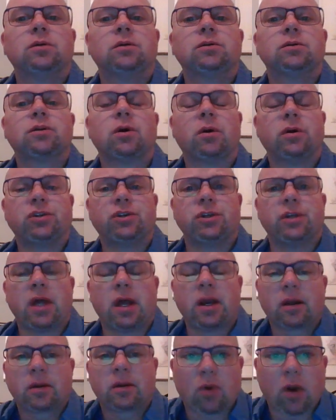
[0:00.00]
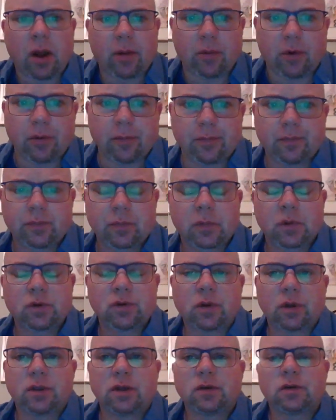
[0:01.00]
So a genetic primer.
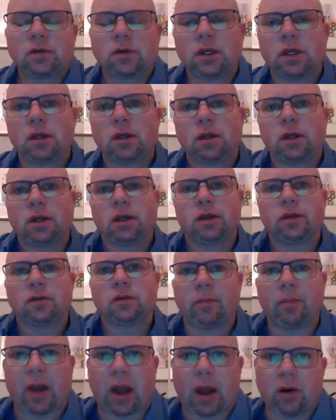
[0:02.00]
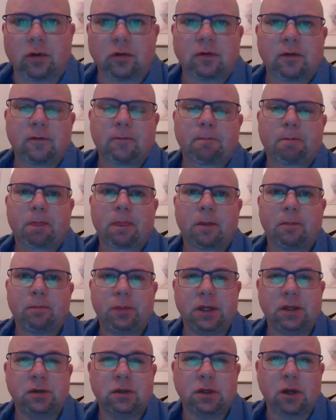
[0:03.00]
So this is about
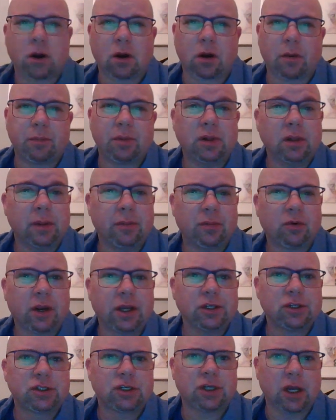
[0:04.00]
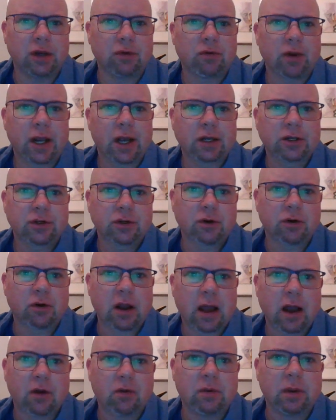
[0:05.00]
PCR, polymerase chain reaction, or
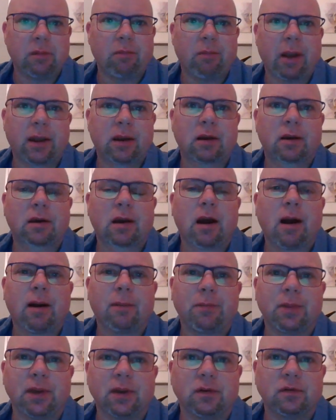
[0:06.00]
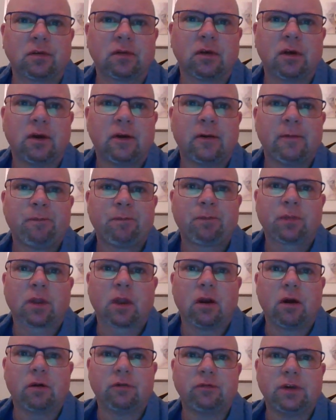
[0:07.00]
how we make copies
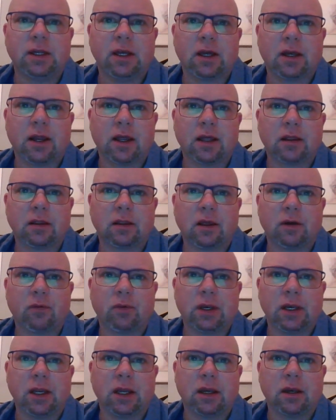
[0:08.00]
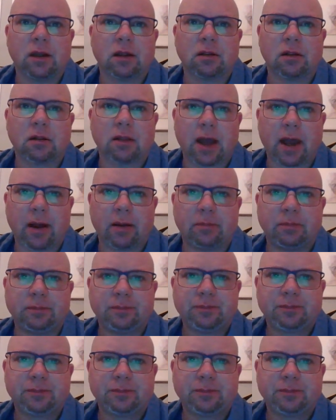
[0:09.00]
of DNA that we need in the lab.